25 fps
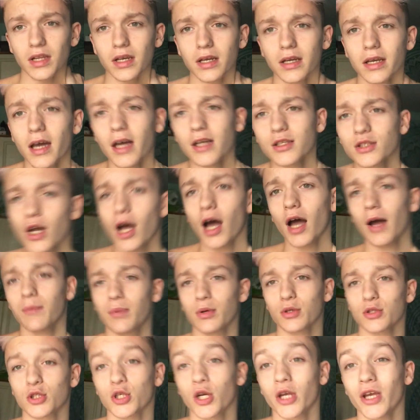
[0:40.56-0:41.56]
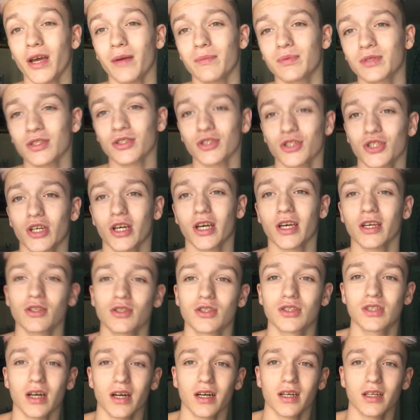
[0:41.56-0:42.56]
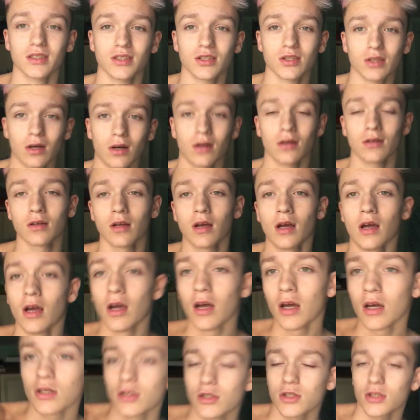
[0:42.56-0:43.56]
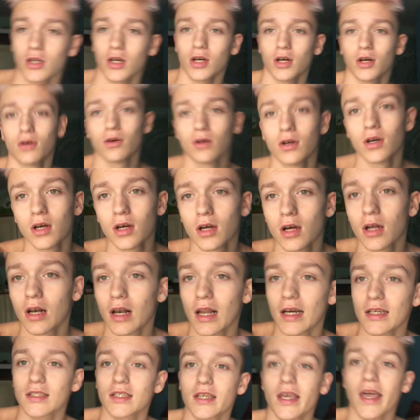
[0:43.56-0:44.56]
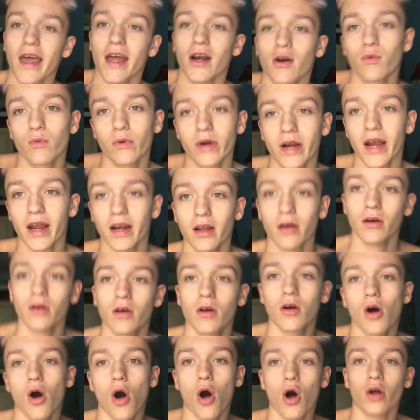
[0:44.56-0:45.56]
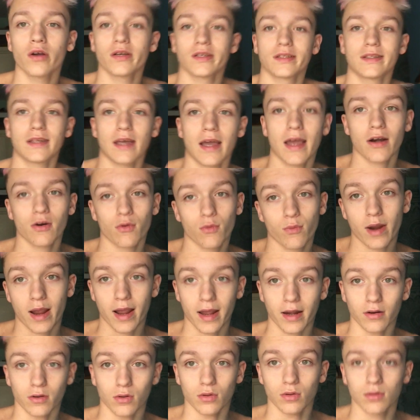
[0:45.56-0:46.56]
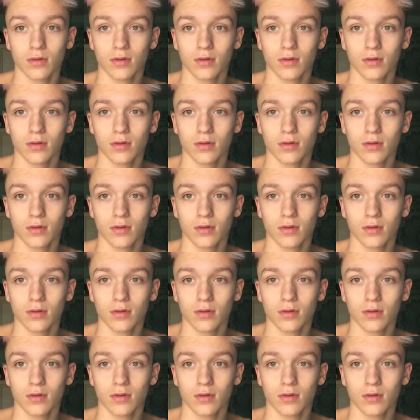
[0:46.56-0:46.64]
yes, I put chips and chicken nuggets on, so let's get a raider on the Gatorade.